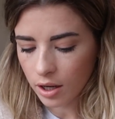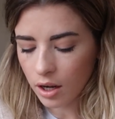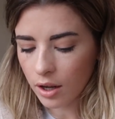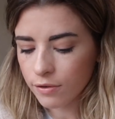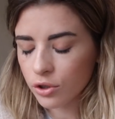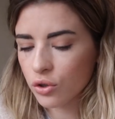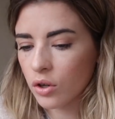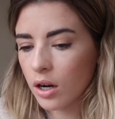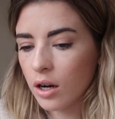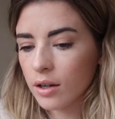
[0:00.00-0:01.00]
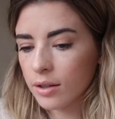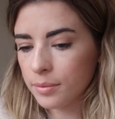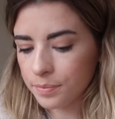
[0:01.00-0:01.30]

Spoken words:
Love Struck